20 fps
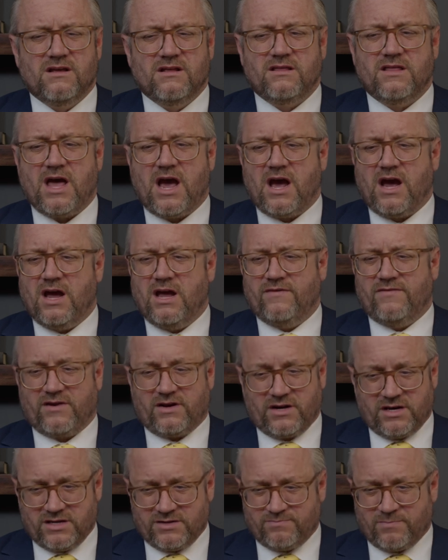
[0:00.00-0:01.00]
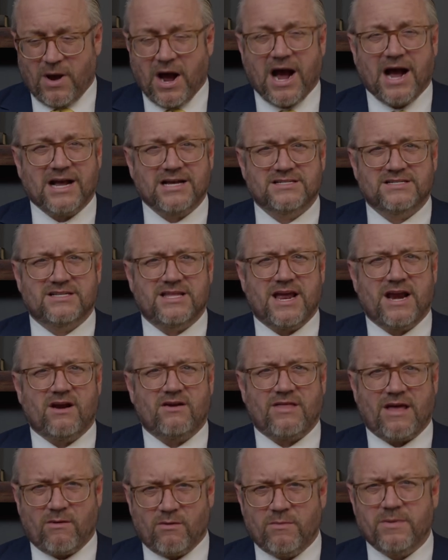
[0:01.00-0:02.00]
that if they're going to pause there,
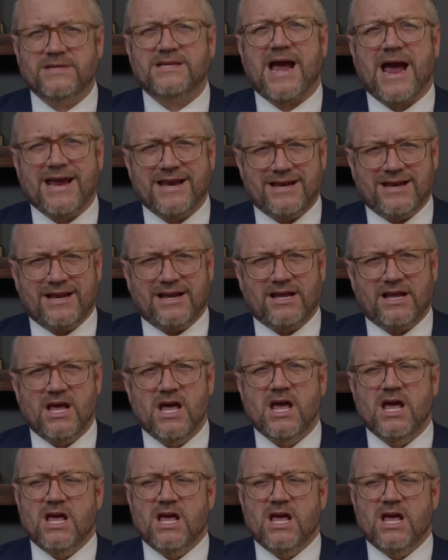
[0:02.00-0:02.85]
that would be tightening.